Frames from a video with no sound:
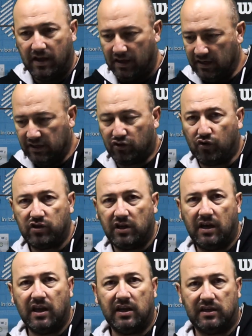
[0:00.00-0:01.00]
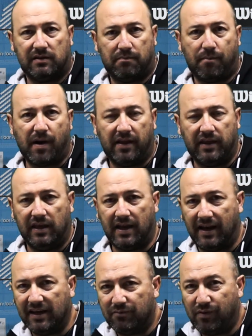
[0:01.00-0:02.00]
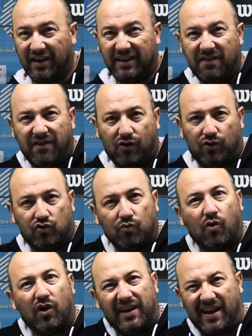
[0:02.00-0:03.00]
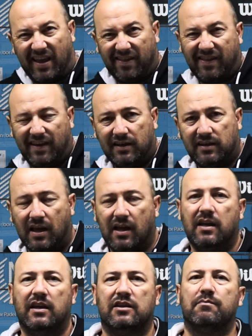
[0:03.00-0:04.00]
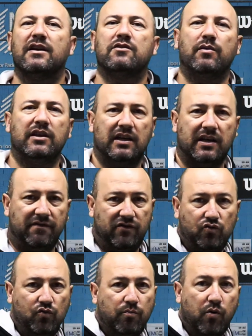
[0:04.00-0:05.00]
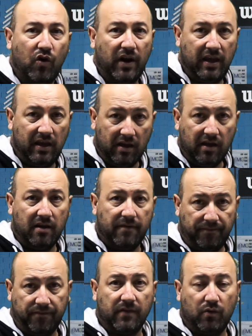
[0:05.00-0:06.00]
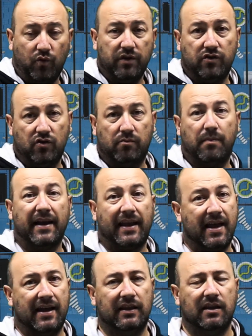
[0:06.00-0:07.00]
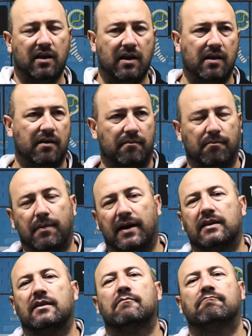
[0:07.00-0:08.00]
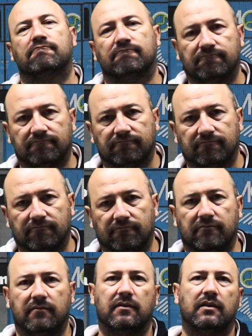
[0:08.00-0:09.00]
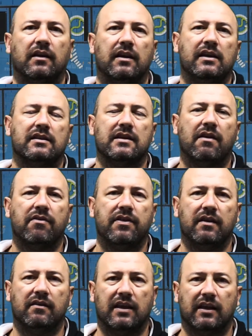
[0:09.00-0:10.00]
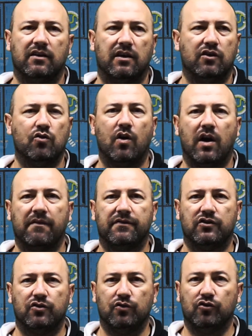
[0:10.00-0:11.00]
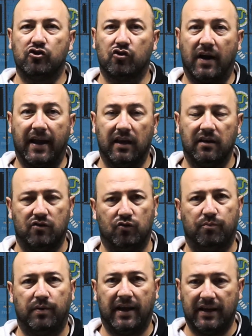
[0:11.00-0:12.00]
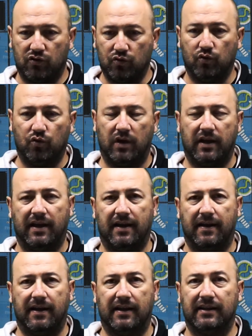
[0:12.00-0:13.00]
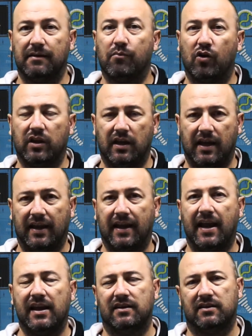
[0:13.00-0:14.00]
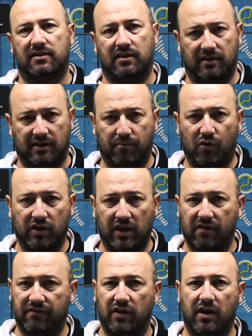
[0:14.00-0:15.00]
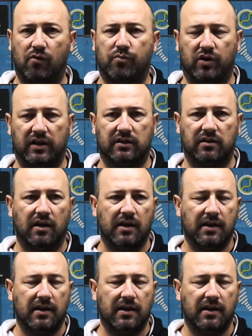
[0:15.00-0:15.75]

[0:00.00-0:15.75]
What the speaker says: is touching his body and it's very difficult to volley like this. It's much better if you volley with your backhand, but it's something that you have to try to play to the body, against the body of the opponent.